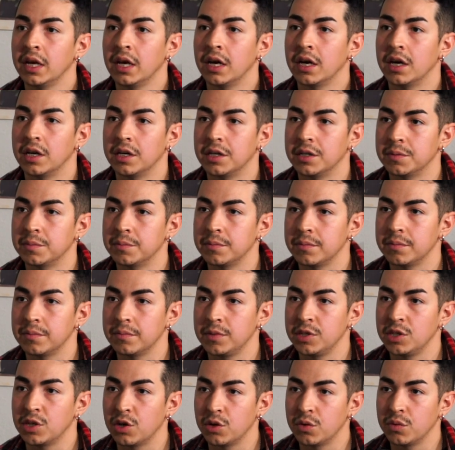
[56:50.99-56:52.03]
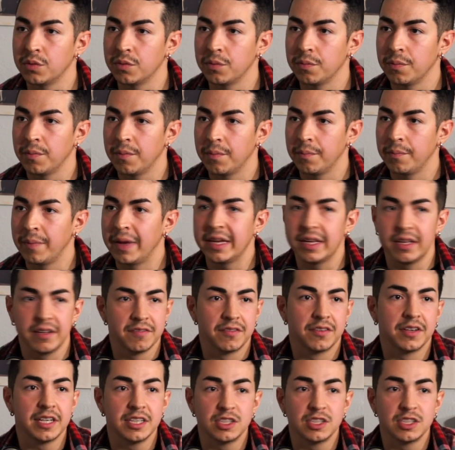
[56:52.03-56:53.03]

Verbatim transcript: um, you know making funny